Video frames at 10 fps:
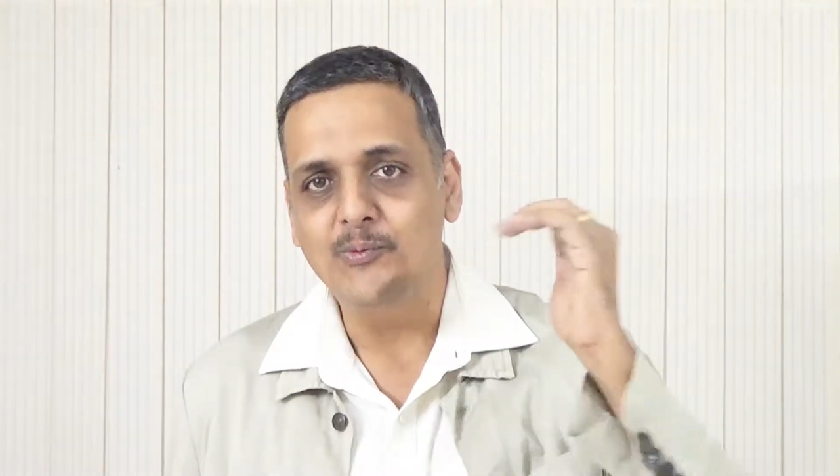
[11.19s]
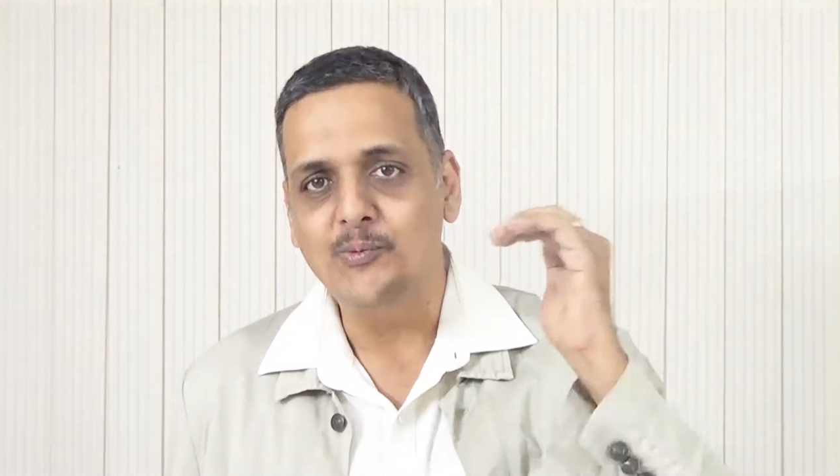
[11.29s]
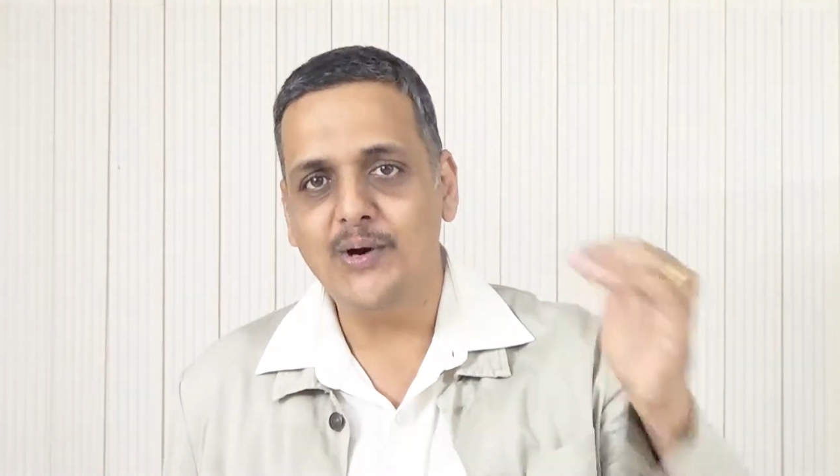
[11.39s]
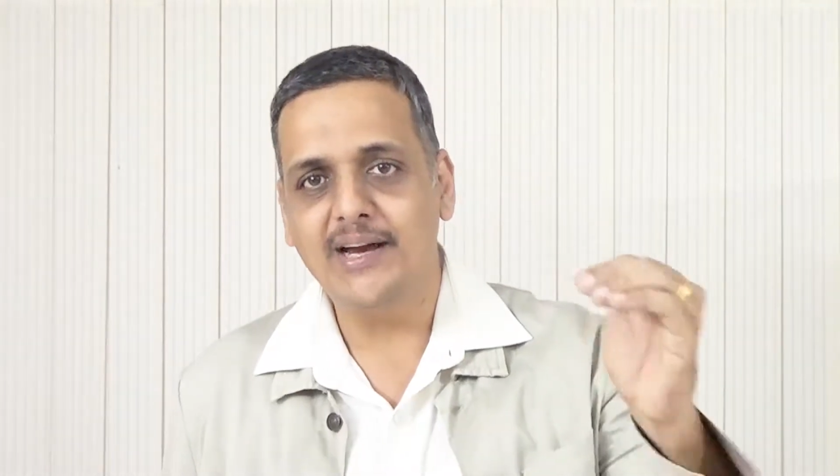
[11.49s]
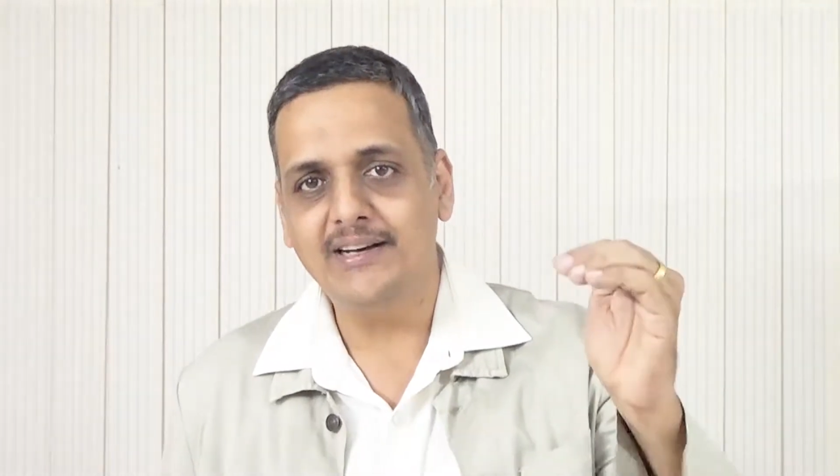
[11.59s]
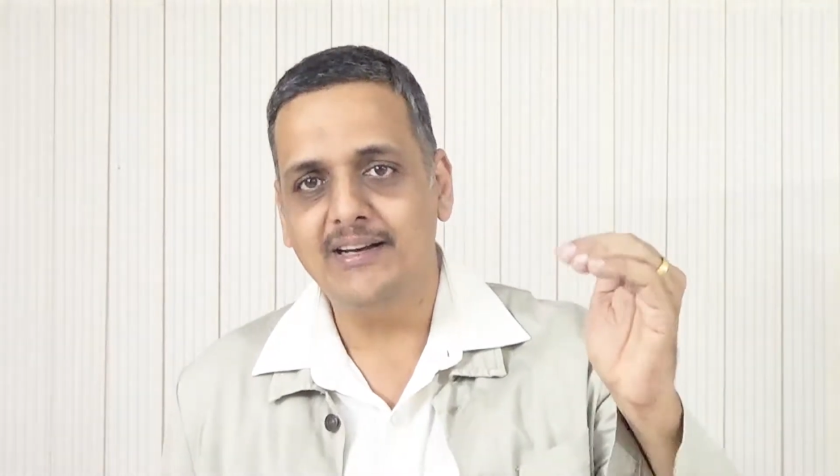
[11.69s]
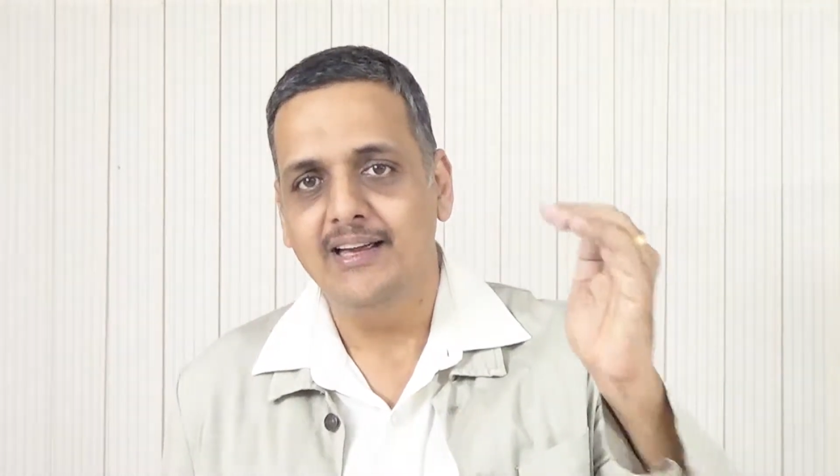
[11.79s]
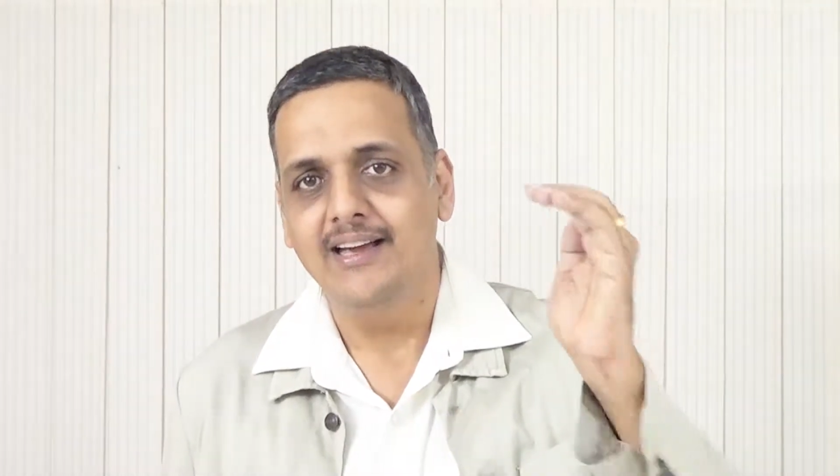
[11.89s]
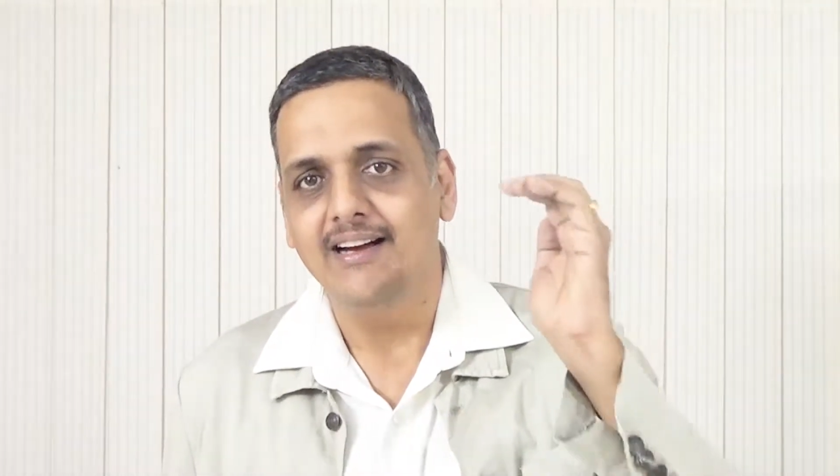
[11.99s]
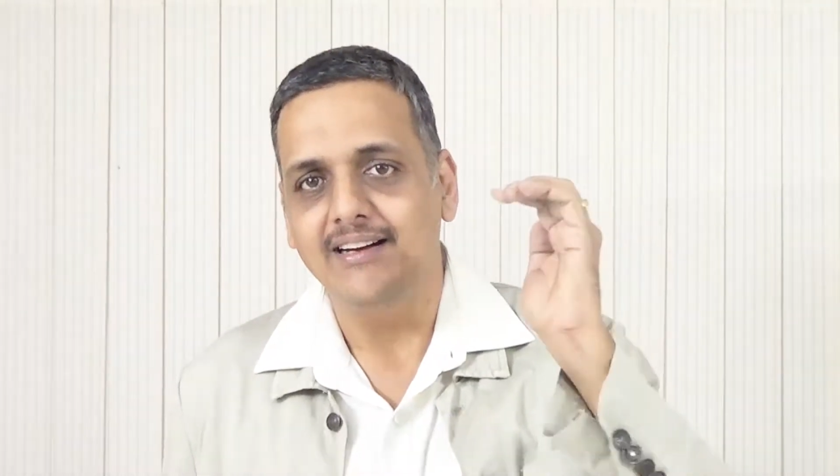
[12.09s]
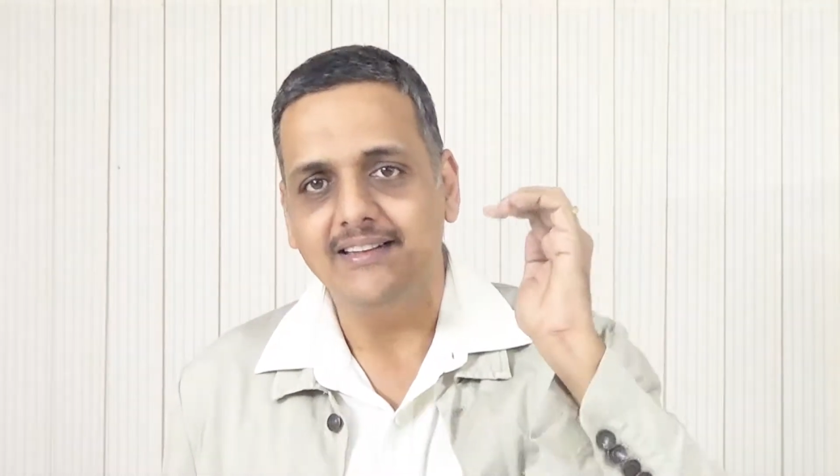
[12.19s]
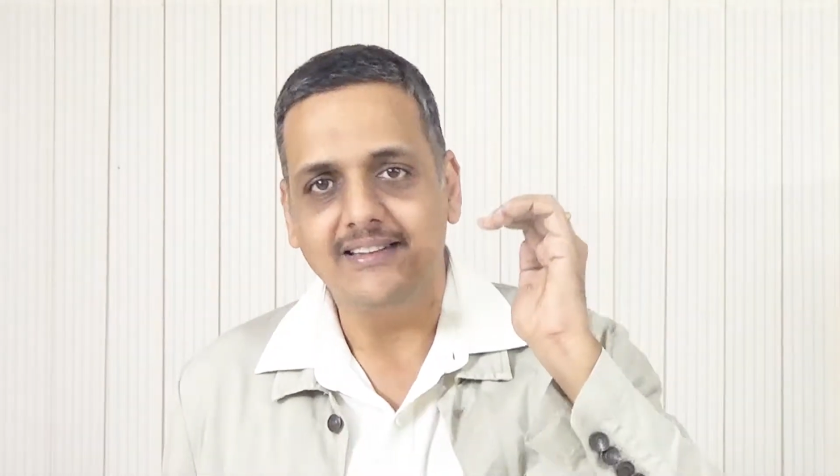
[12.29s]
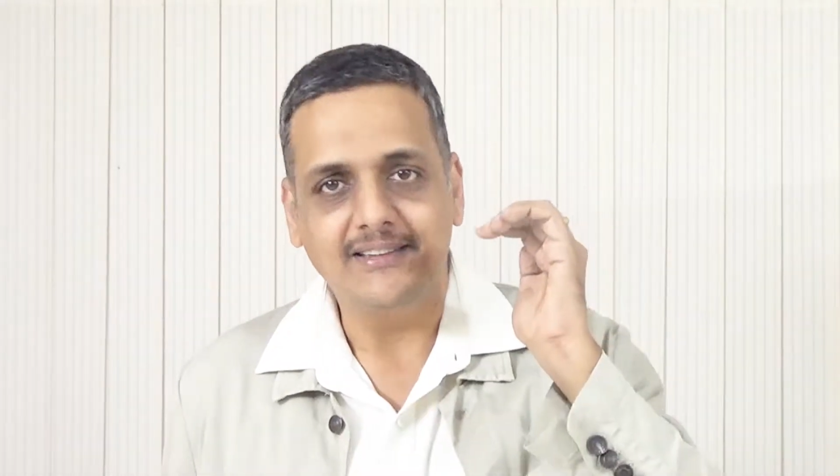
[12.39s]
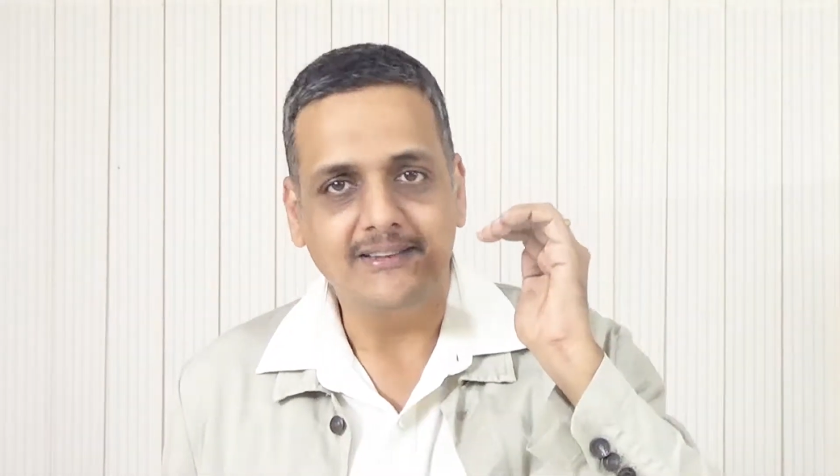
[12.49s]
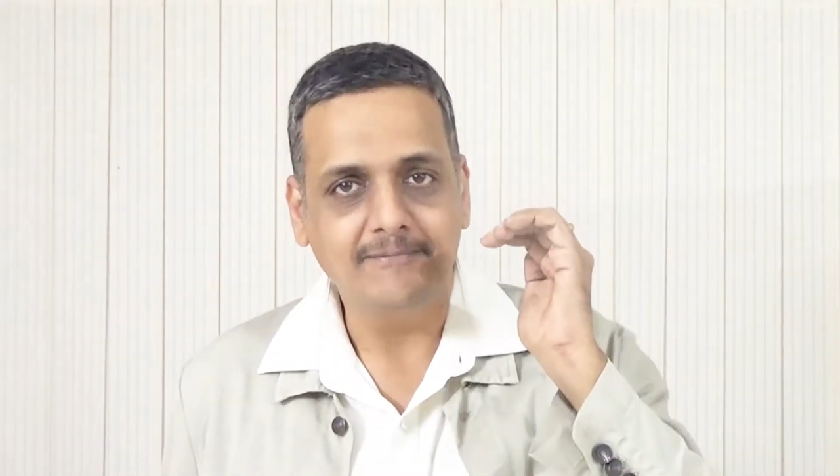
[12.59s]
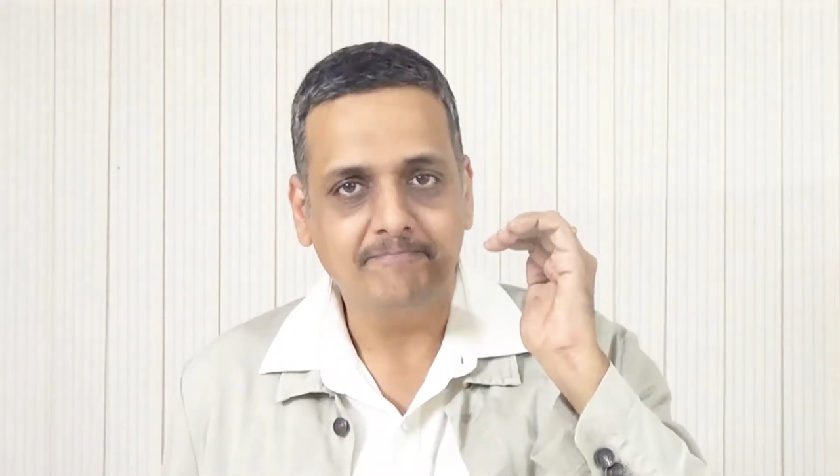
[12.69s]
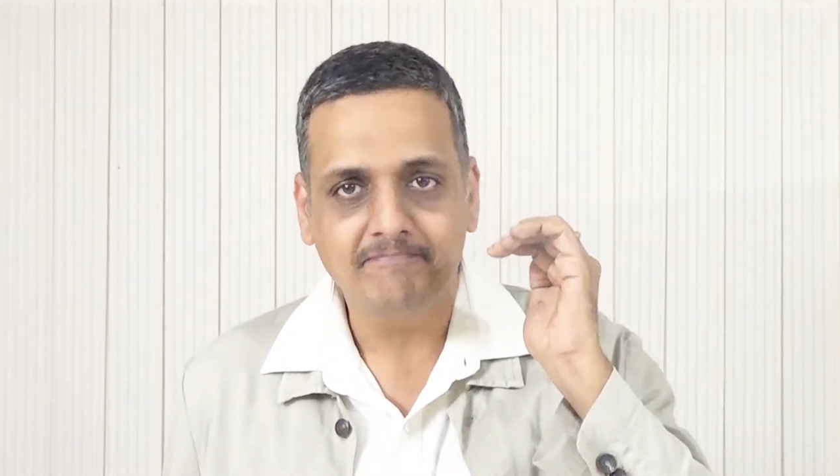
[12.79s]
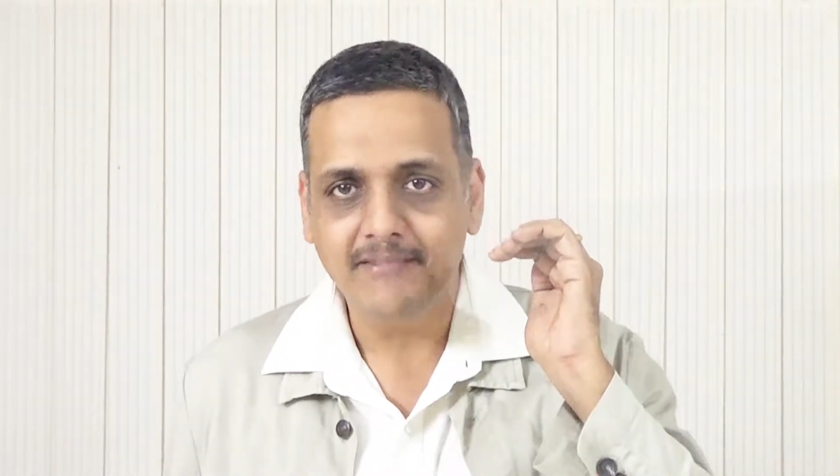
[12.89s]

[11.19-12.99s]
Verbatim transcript: when um,